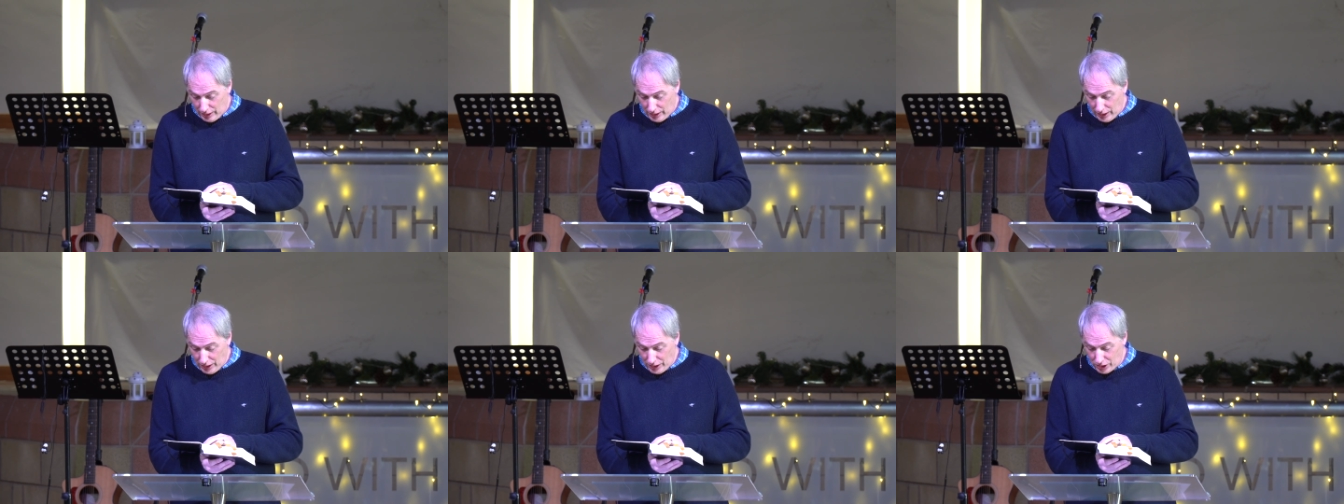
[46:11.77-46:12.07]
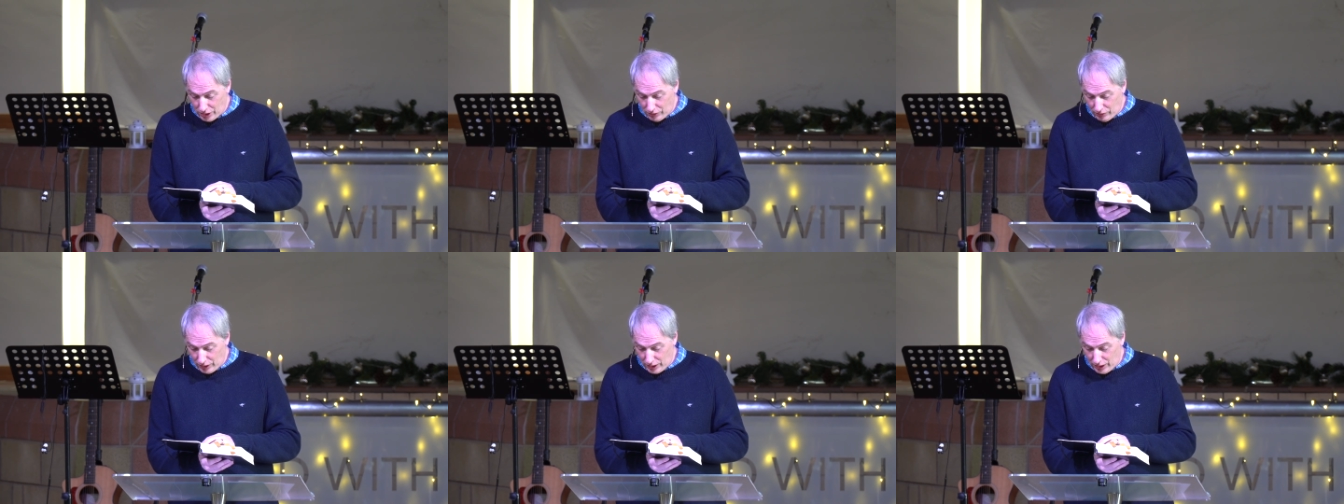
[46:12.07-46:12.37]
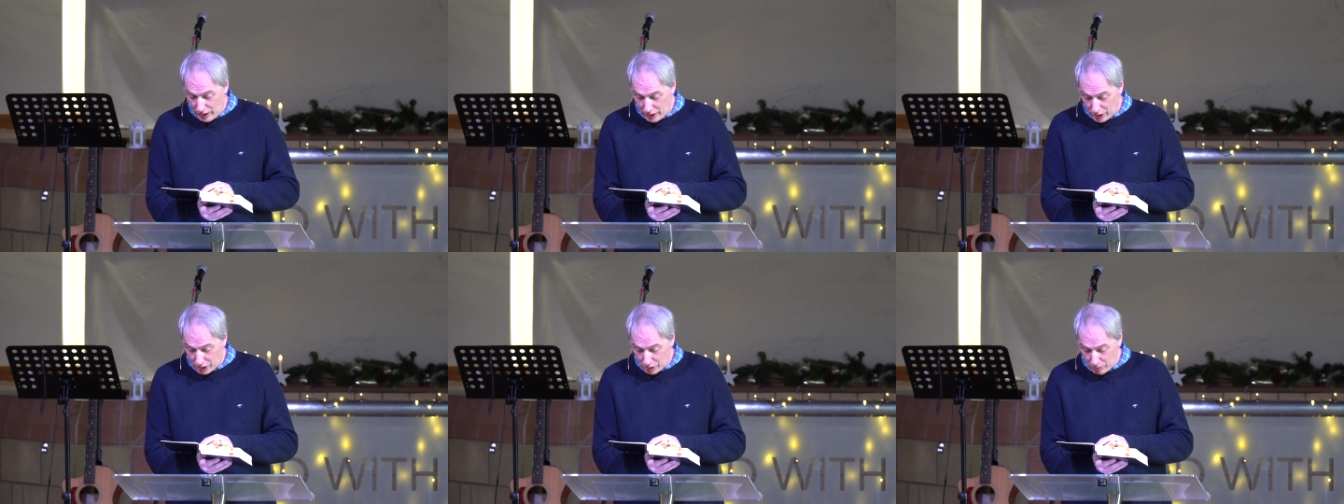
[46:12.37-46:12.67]
each of the
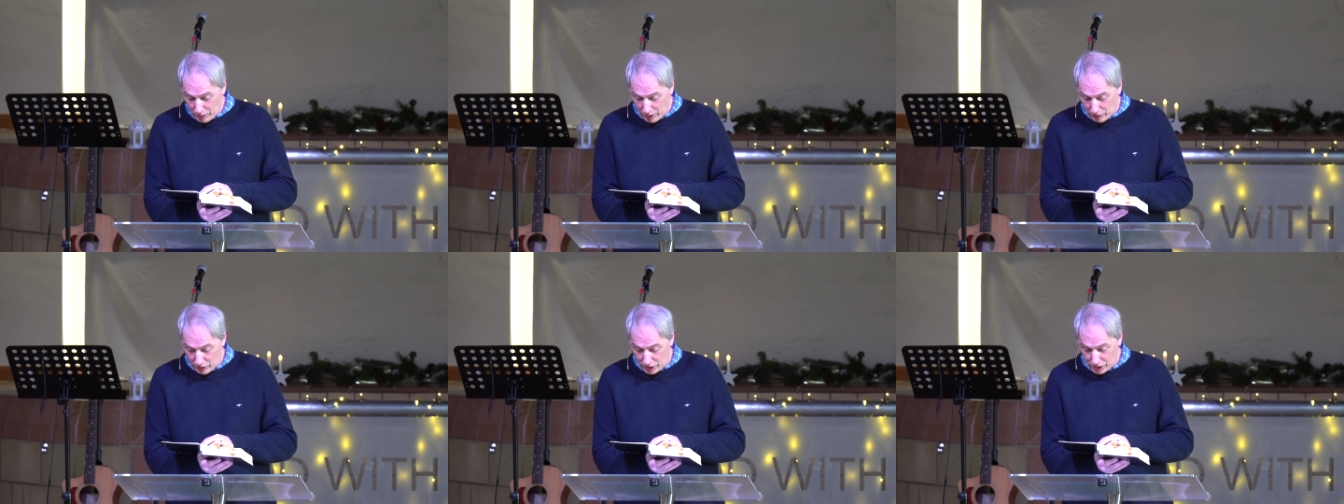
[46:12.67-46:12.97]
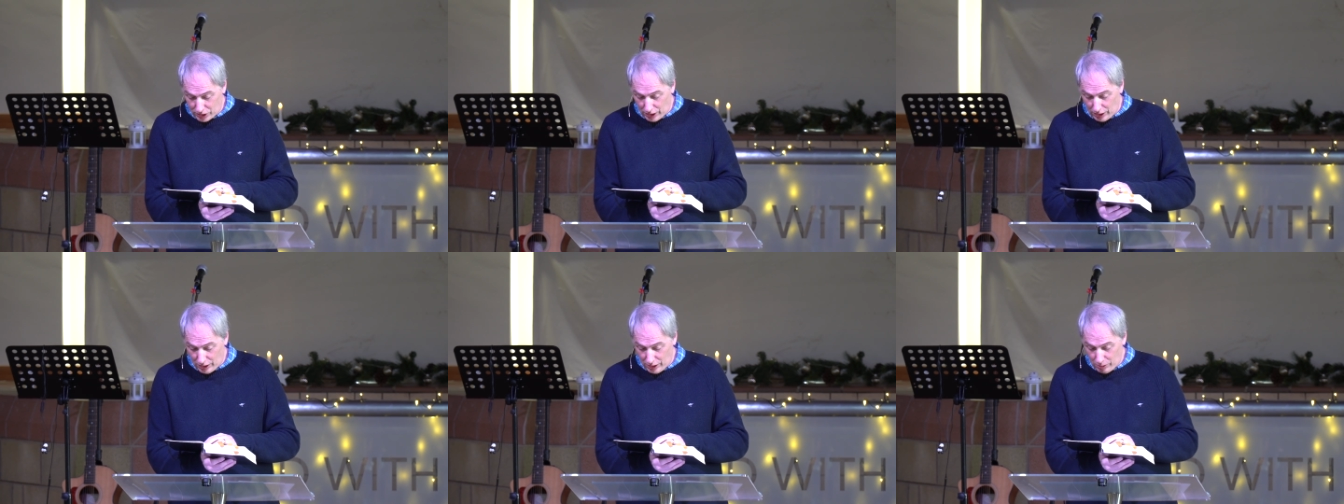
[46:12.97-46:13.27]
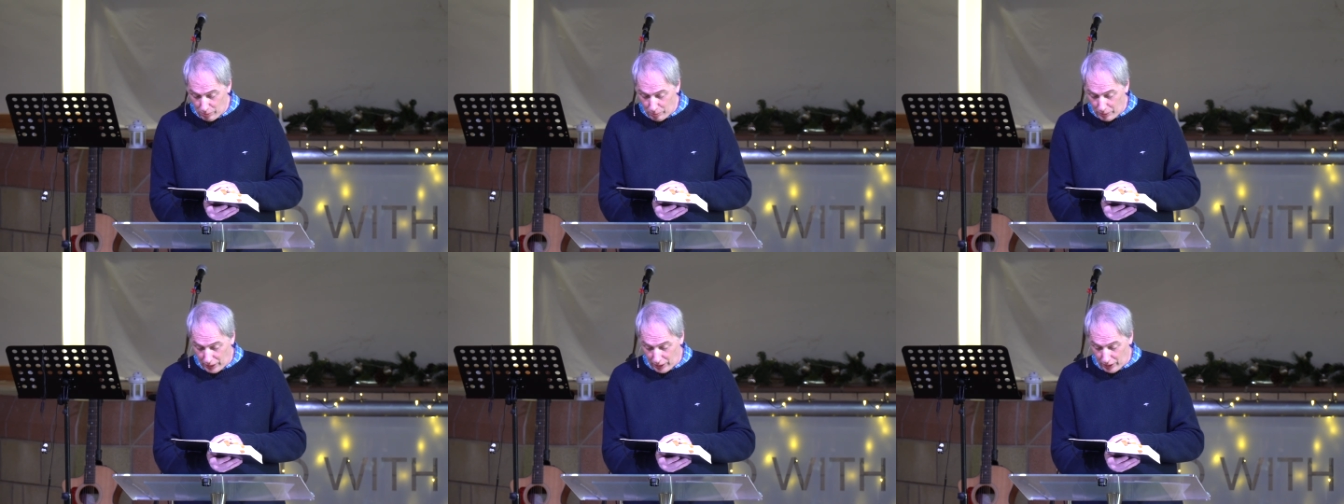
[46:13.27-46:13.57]
gates made of a
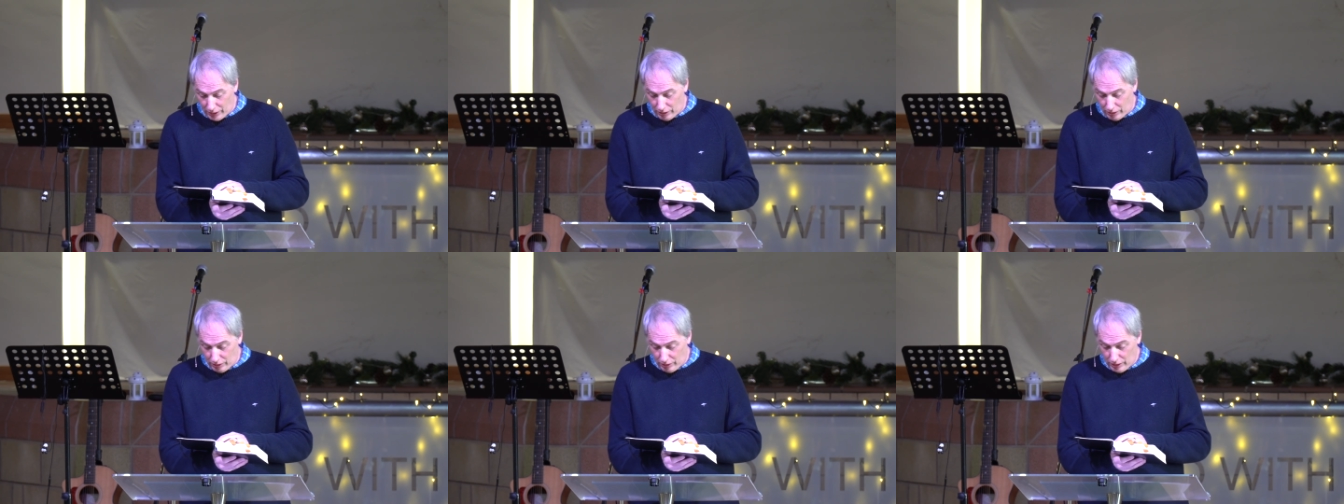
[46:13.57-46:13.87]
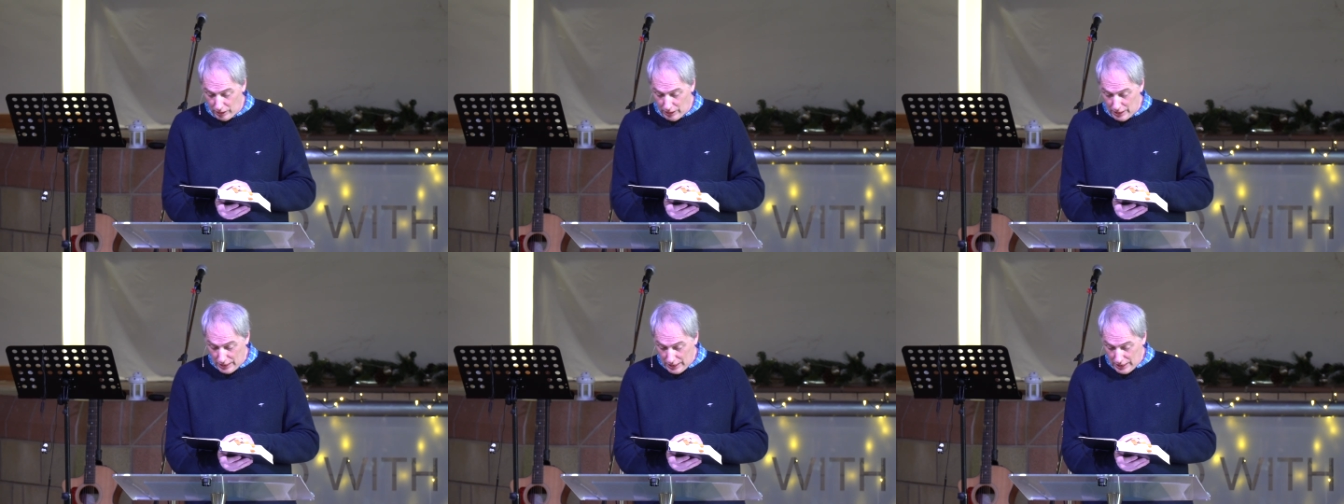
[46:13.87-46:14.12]
single pearl,